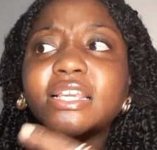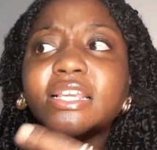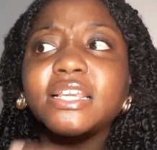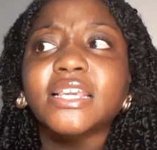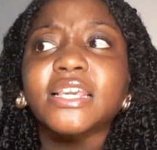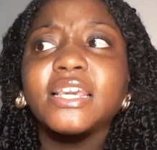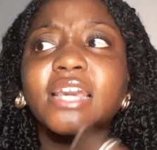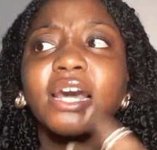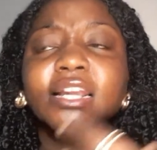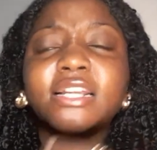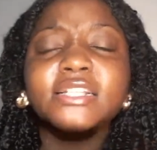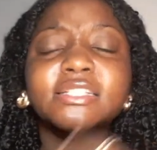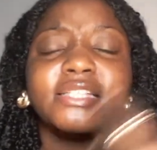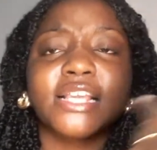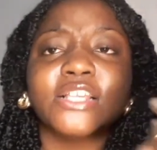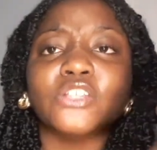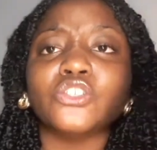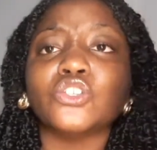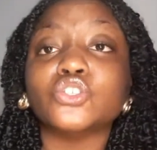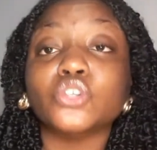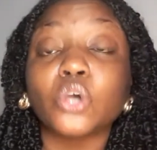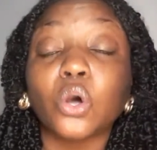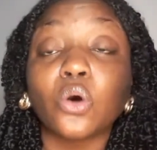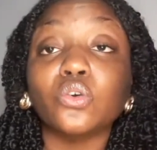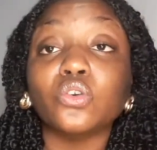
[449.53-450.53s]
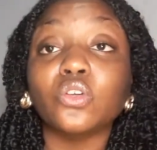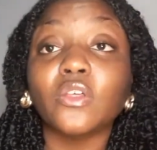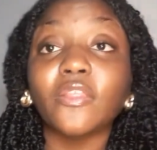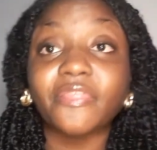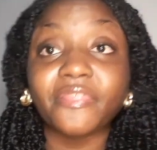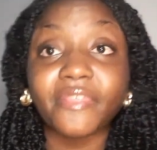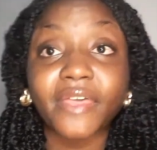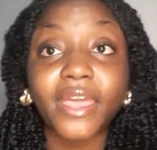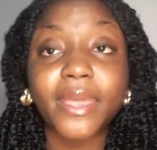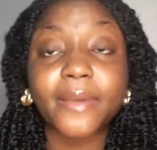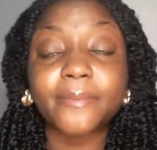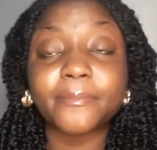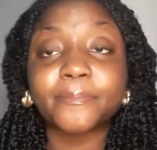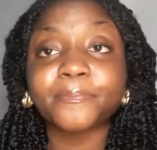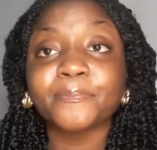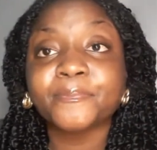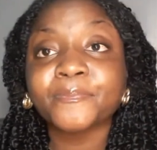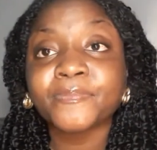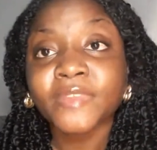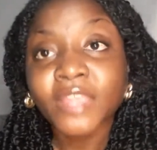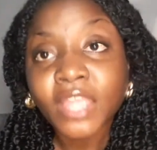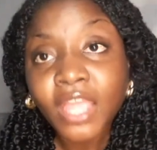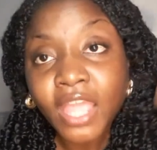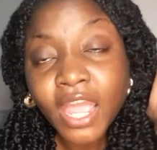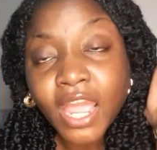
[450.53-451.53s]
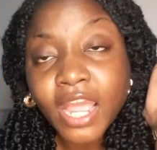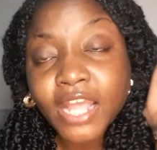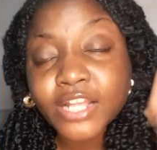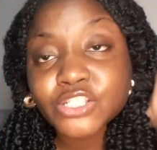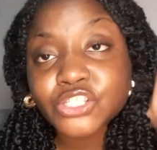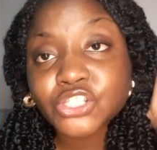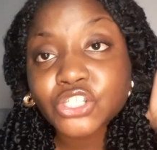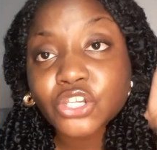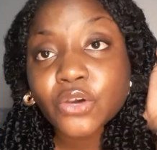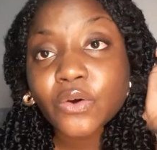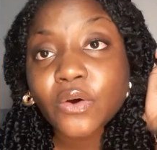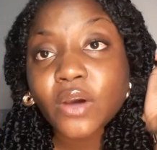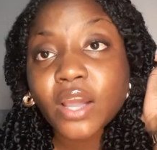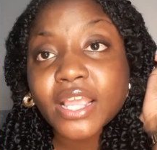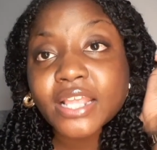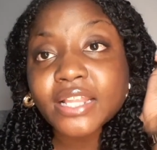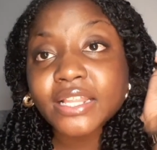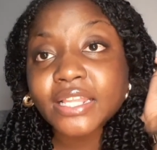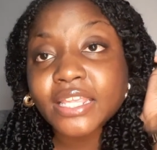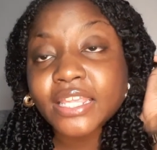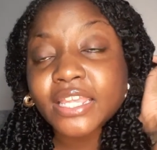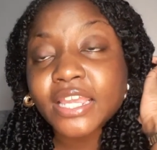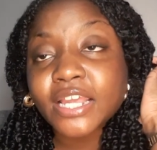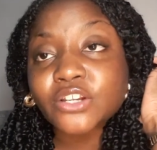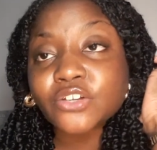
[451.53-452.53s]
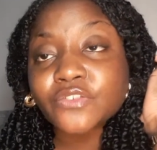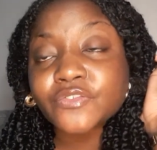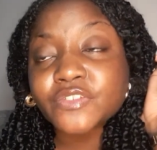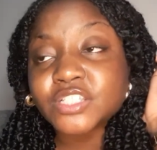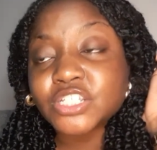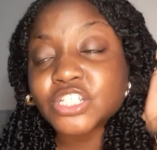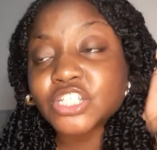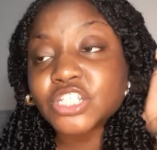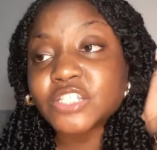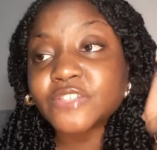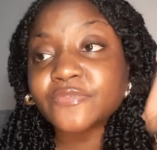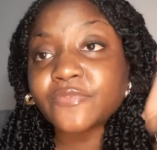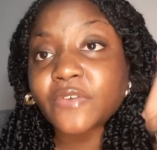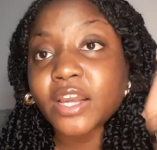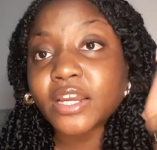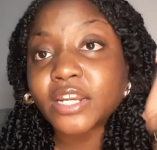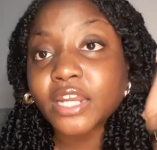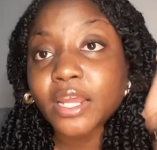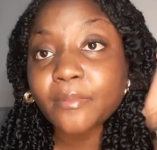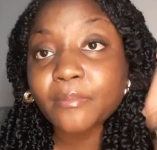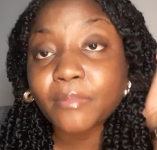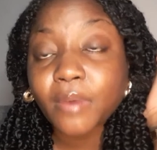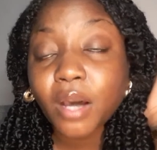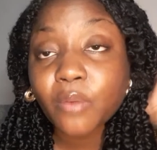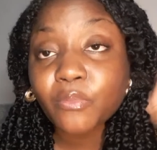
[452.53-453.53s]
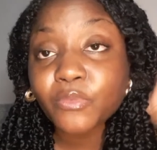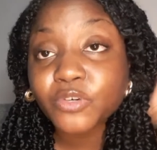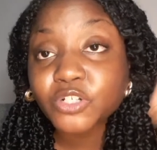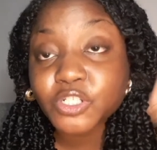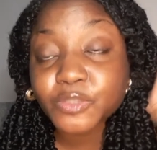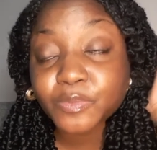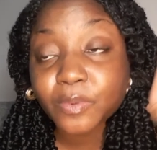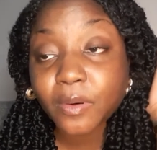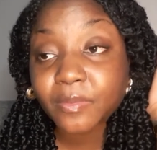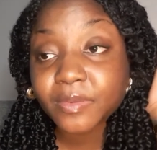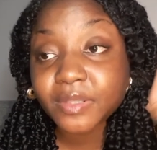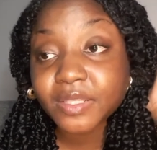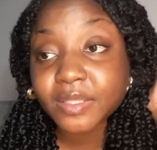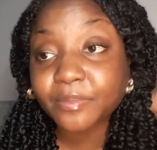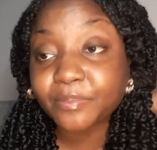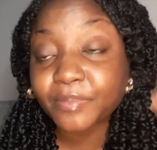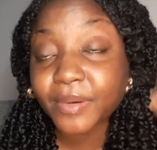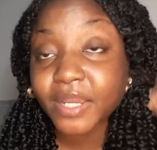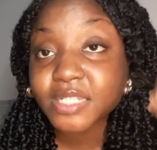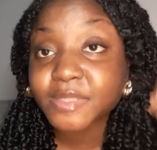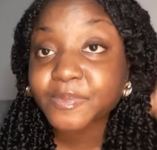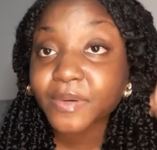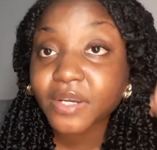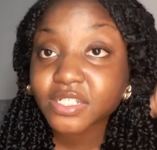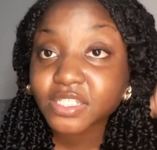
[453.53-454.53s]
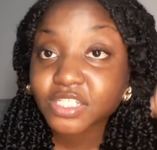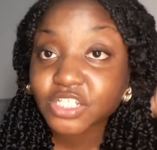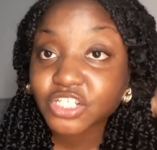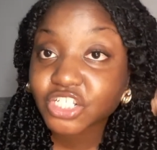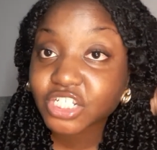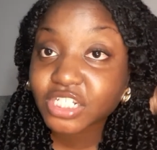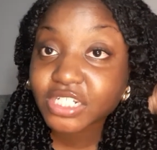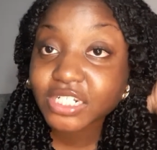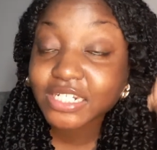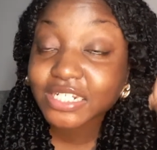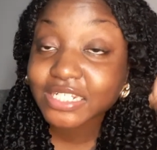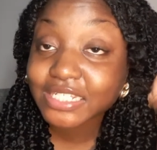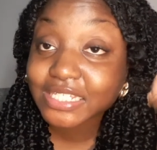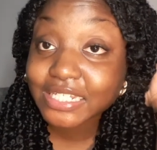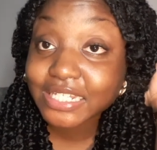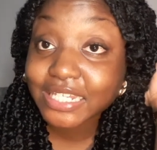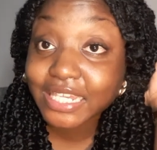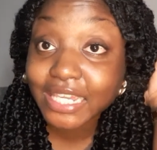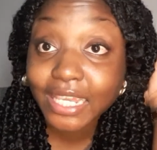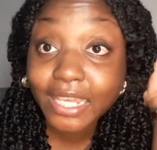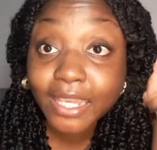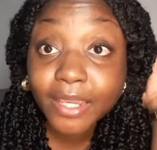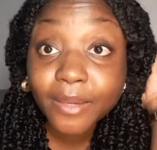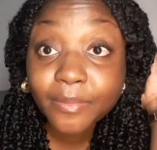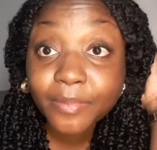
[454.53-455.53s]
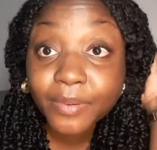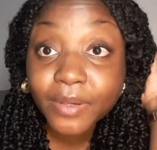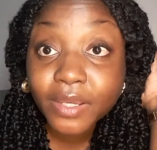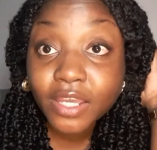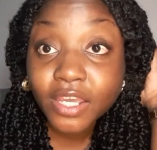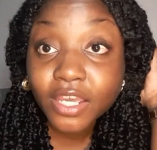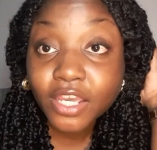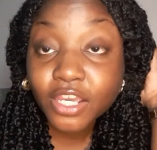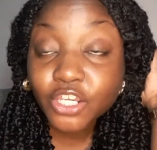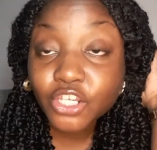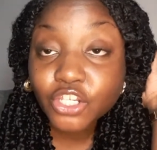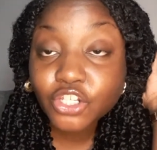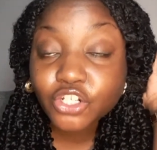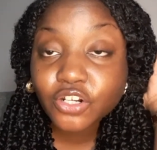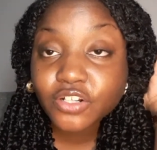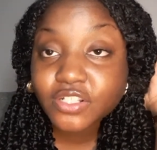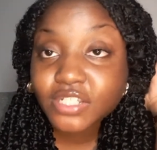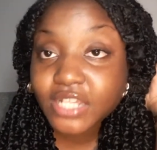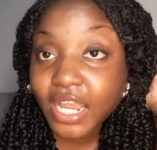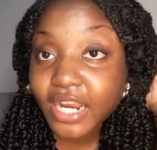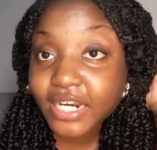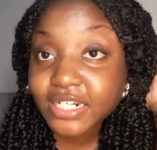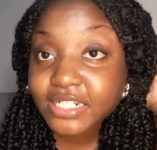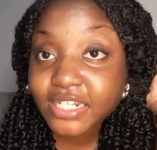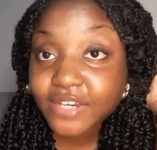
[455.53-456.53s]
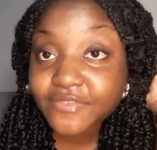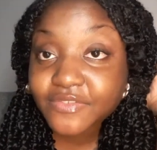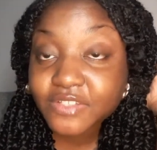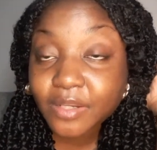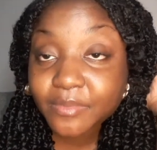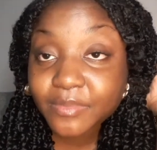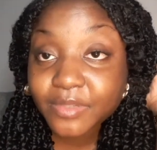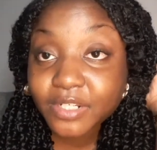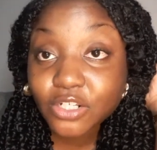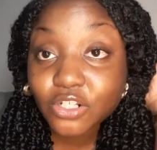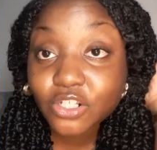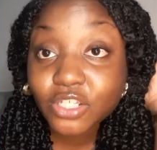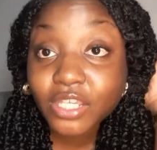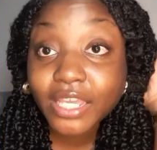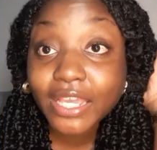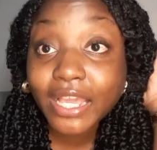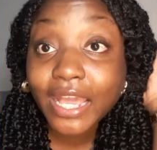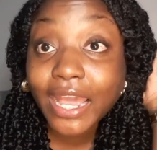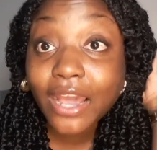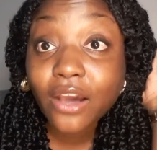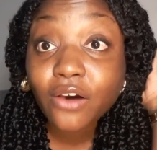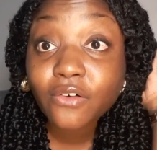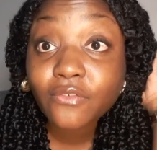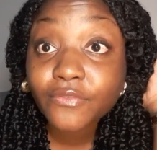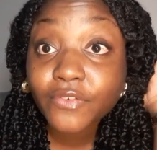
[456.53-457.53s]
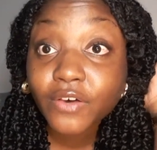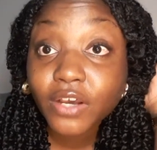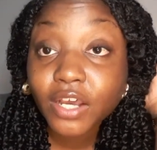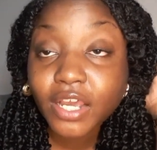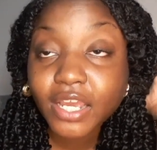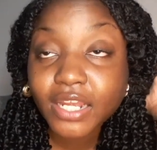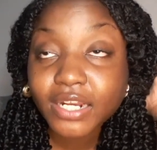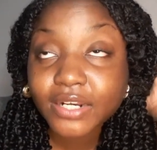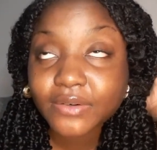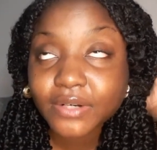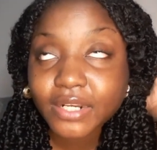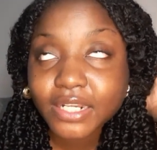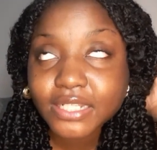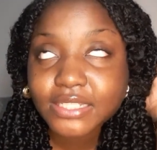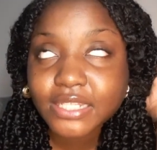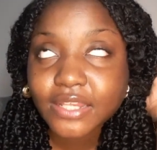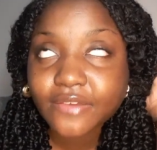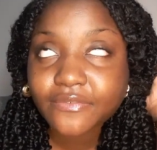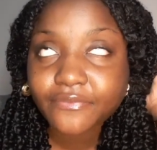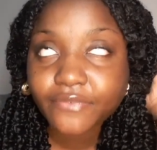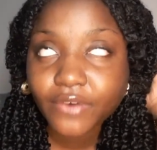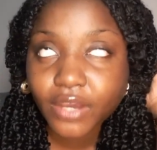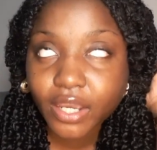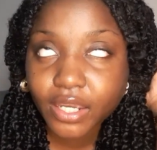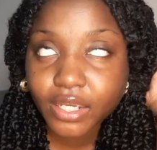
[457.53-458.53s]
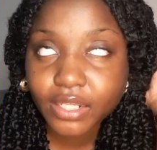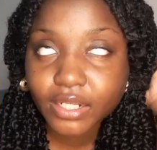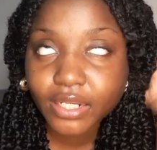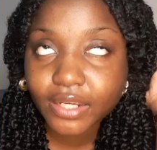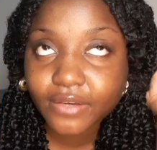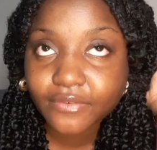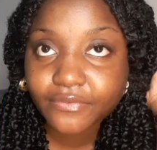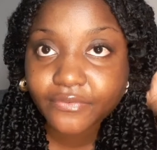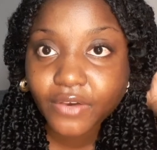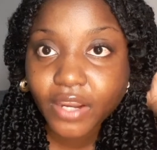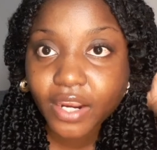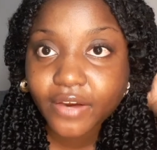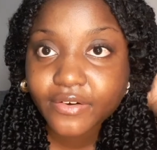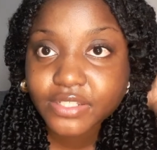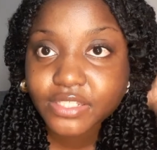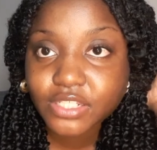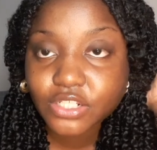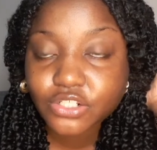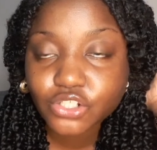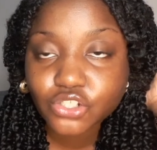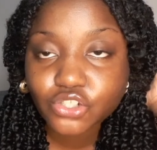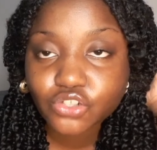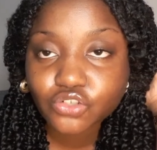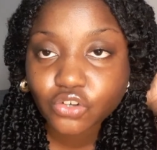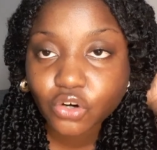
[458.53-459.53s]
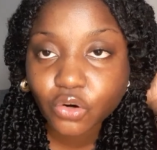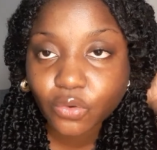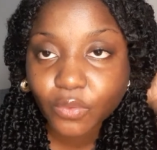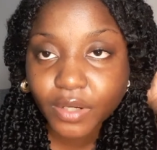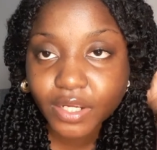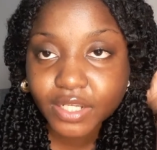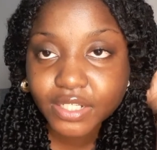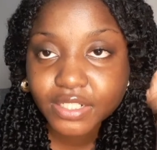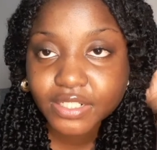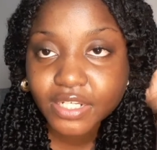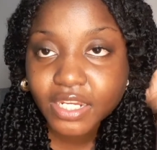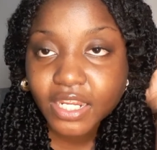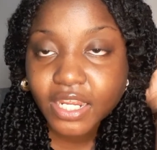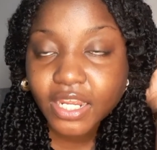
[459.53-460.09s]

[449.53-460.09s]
kind of takes a toll on them. And so, in the end, obviously, she's fired her mom, which is probably the best person she needed to keep you know, to actually have somebody looking out for her. And when I say fire, like fire is such a strong word,